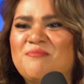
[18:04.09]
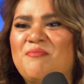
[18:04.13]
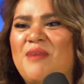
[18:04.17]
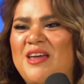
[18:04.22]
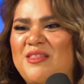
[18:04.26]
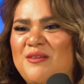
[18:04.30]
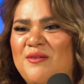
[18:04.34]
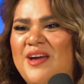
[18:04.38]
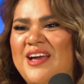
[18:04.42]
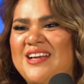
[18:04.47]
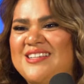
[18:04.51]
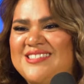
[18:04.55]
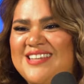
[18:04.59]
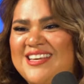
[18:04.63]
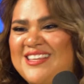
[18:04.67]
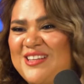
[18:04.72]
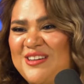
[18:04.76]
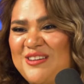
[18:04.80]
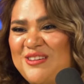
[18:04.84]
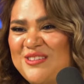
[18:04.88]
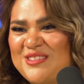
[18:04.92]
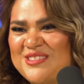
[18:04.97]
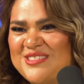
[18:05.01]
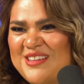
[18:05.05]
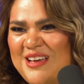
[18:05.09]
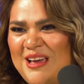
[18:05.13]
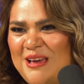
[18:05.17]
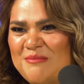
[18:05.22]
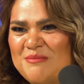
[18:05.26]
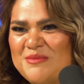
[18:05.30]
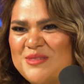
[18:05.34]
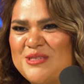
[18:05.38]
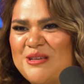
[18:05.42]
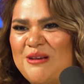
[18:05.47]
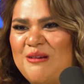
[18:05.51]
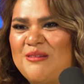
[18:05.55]
By the way, I say that all the
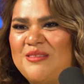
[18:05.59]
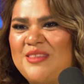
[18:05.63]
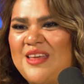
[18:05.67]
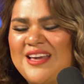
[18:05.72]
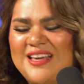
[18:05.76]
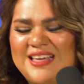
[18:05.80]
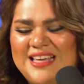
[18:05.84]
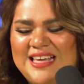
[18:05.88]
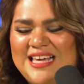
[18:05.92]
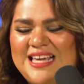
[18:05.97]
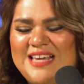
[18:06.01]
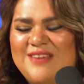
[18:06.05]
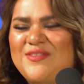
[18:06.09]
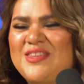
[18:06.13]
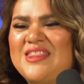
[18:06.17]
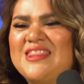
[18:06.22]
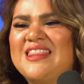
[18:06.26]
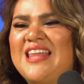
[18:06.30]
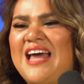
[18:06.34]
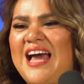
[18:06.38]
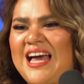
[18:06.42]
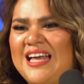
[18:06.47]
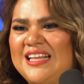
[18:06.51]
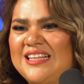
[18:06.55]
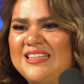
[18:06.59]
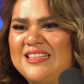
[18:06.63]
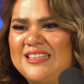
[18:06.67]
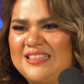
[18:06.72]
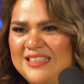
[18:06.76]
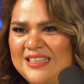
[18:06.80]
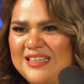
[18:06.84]
time. So, like, even that,